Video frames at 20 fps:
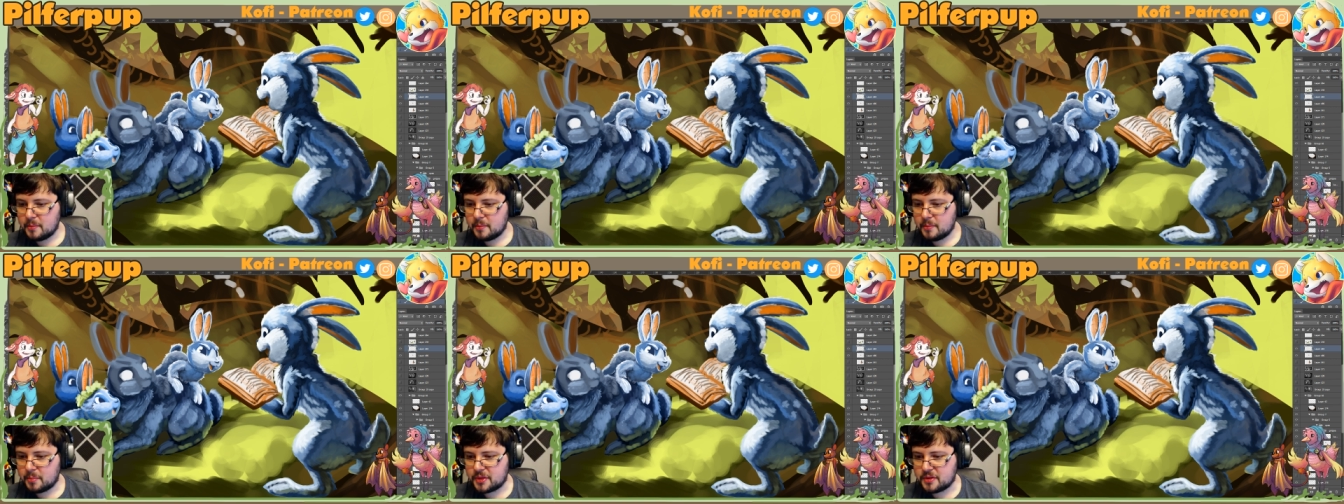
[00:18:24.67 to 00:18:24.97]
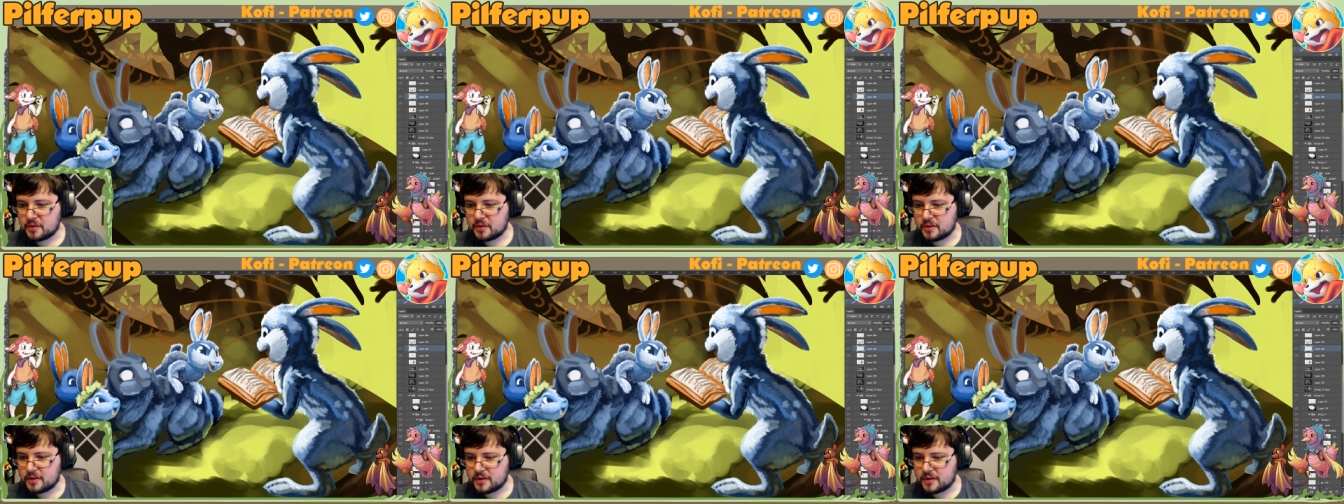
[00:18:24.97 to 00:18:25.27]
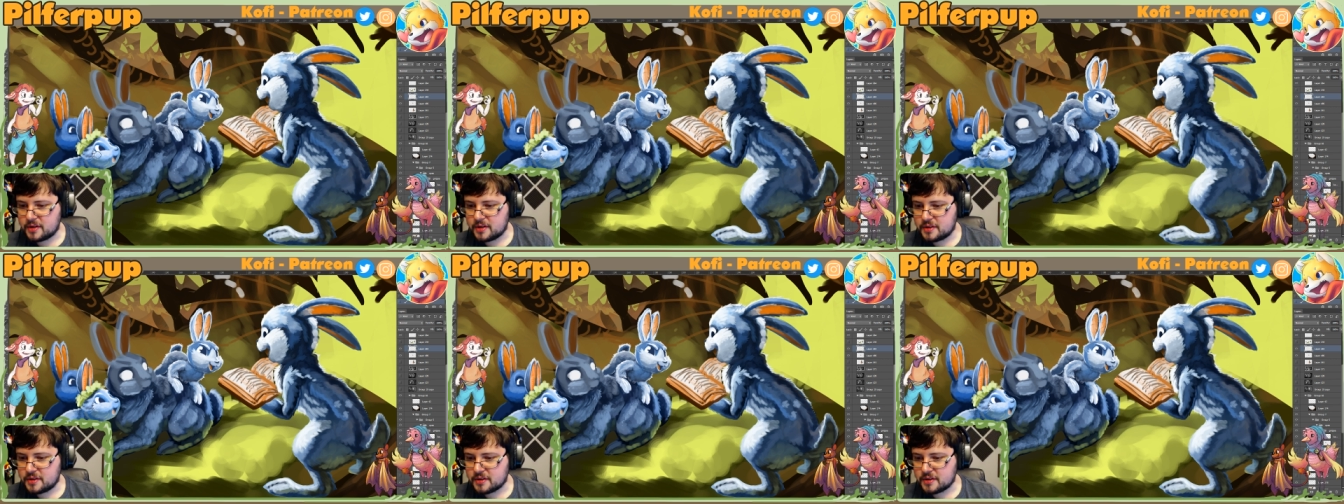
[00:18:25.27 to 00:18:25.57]
but
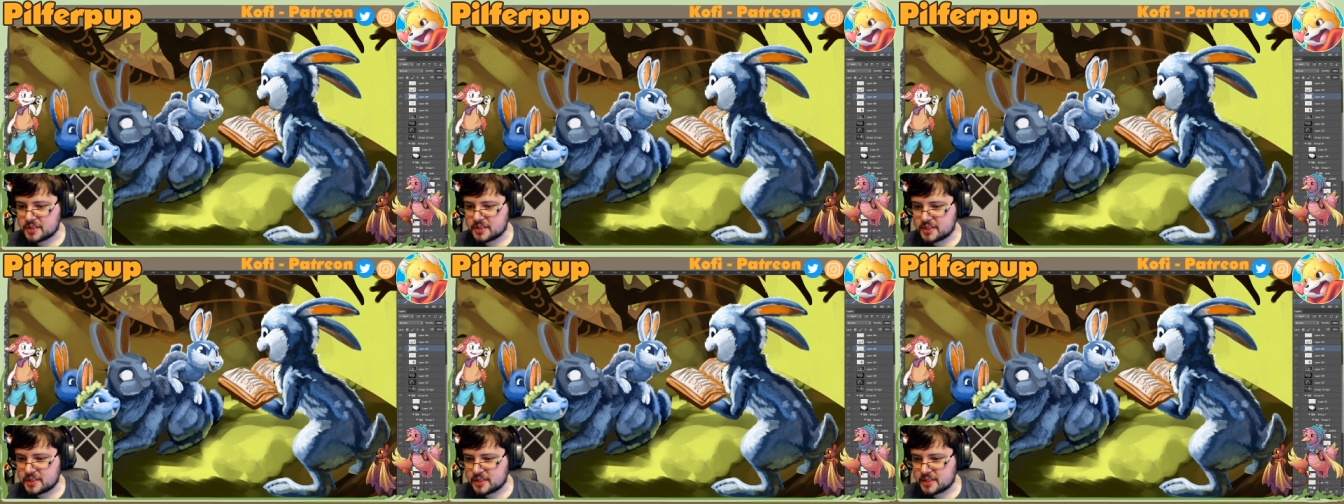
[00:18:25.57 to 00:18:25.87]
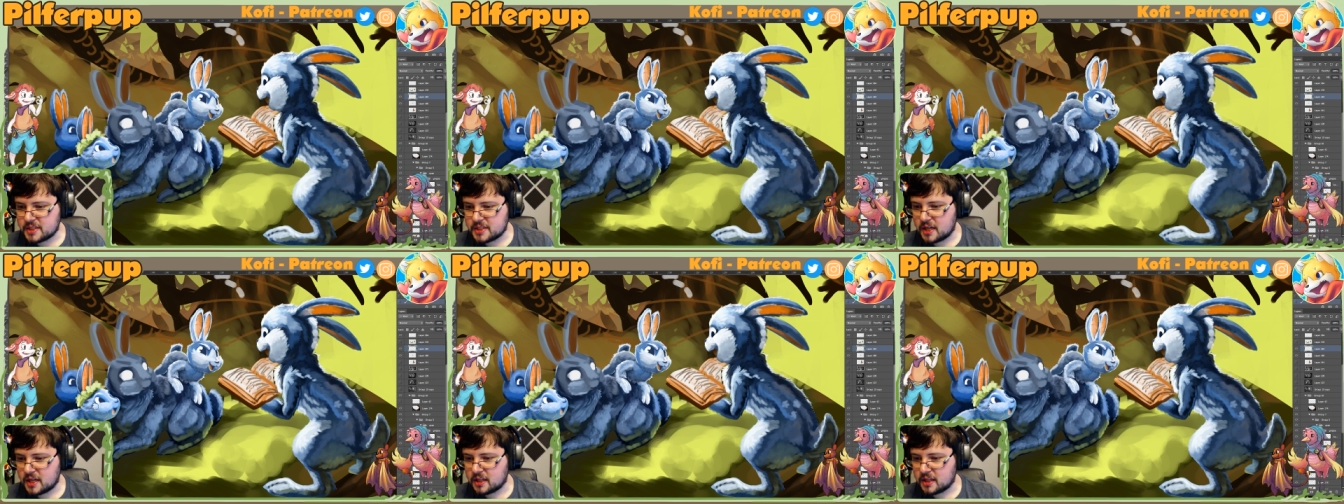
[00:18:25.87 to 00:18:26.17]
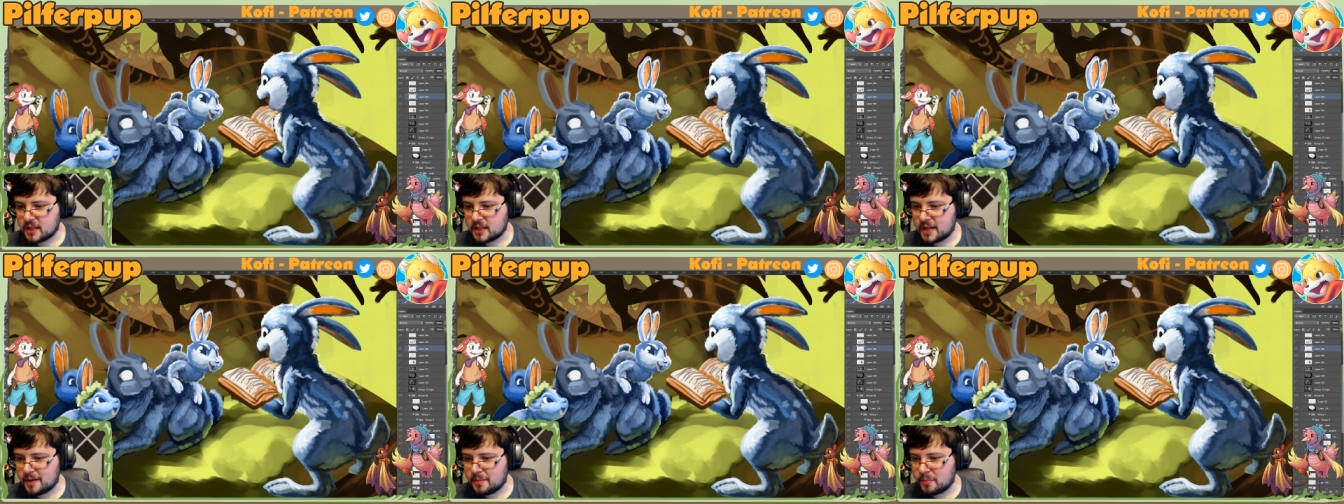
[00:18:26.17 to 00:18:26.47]
there's a
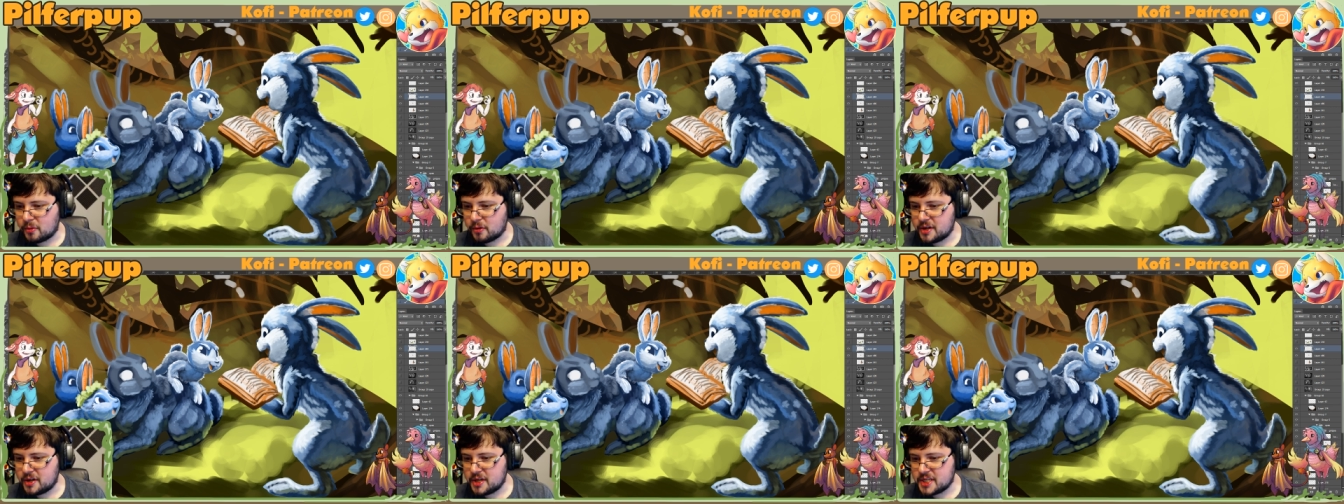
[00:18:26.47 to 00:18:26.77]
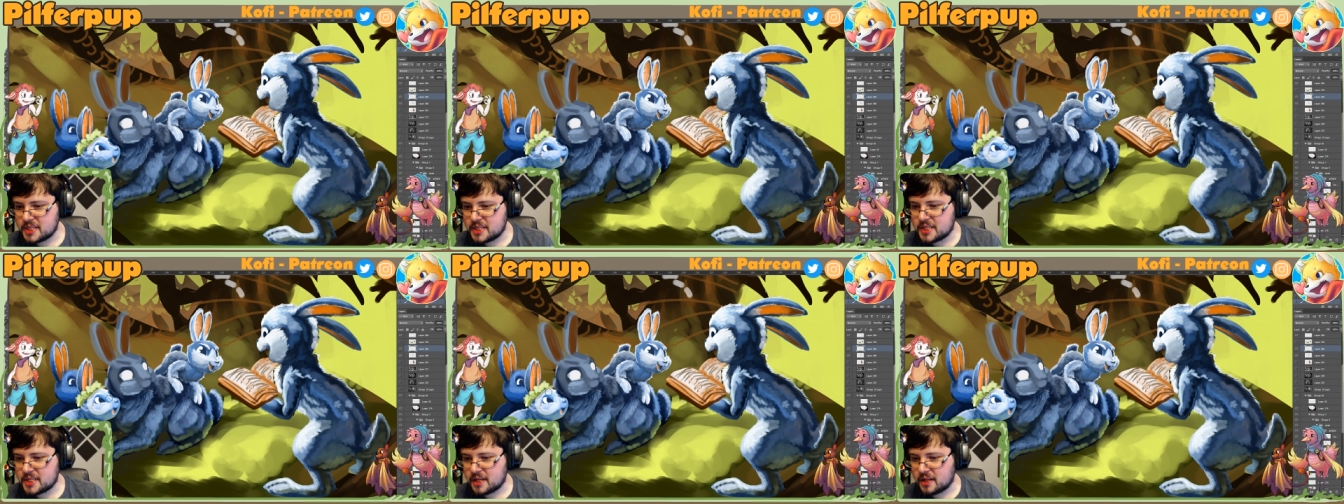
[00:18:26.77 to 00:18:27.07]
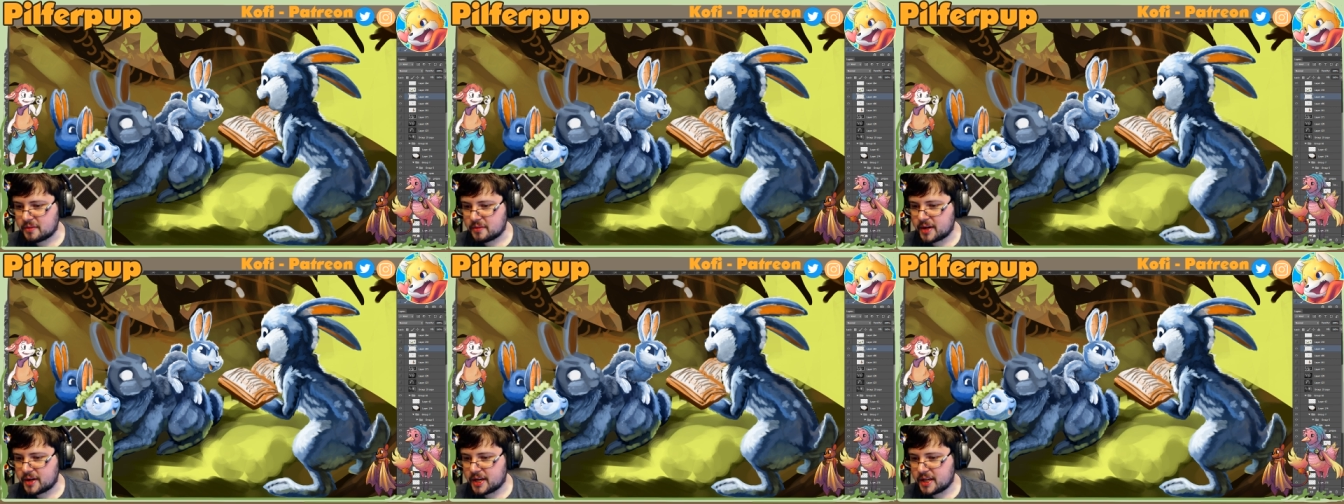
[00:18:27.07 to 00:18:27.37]
lot more
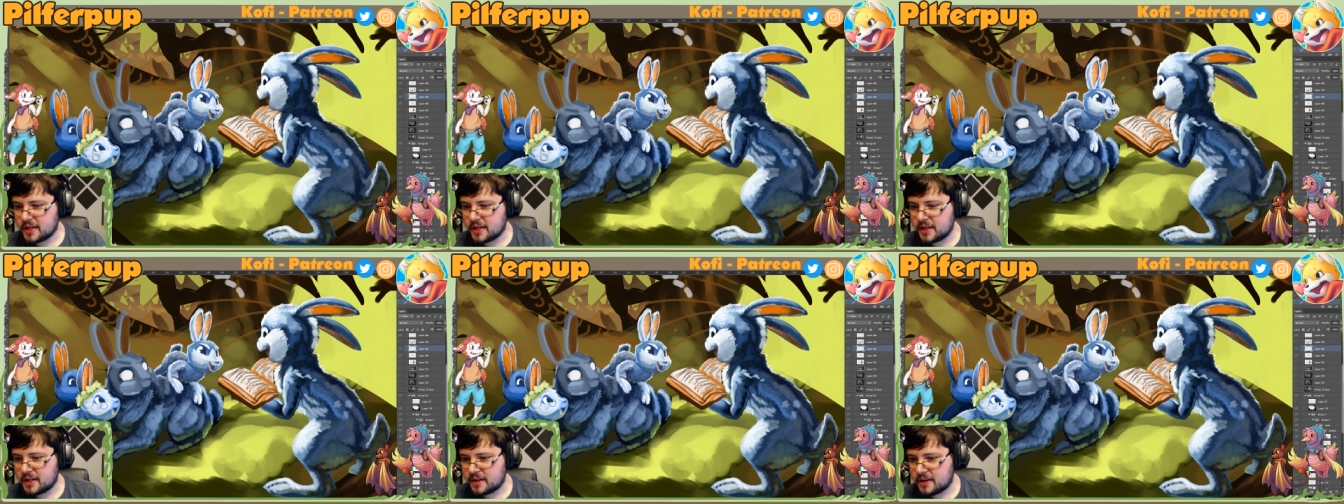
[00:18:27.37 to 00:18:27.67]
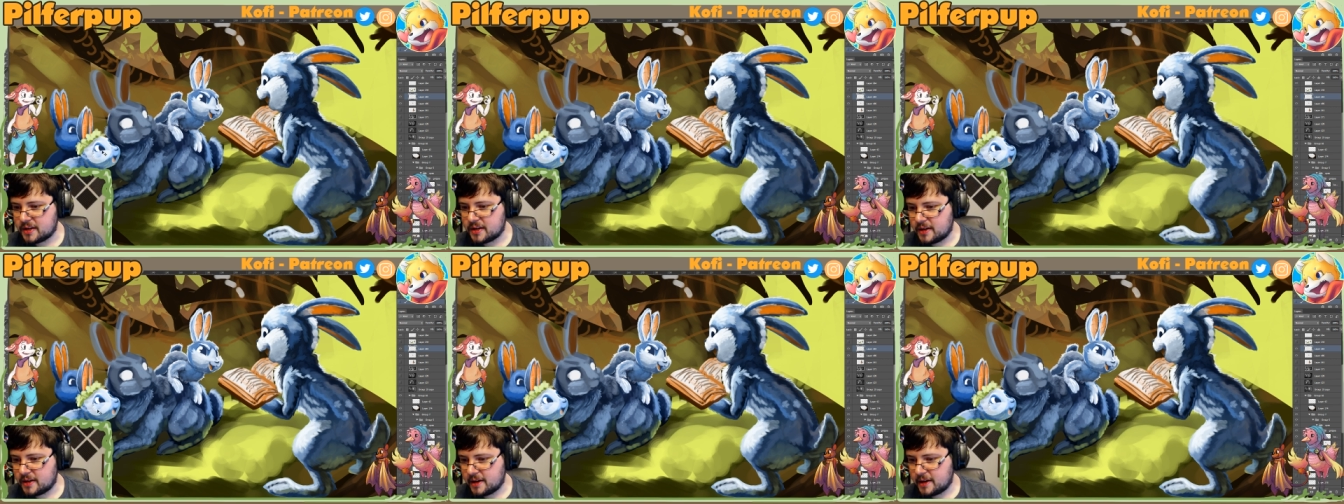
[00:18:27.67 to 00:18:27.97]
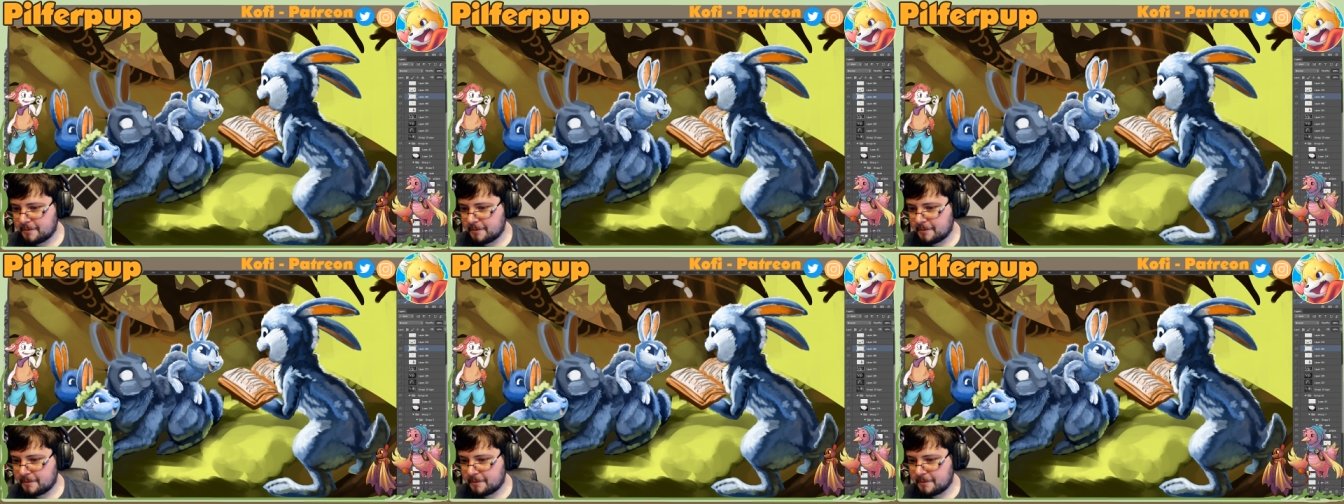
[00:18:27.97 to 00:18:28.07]
detail right here.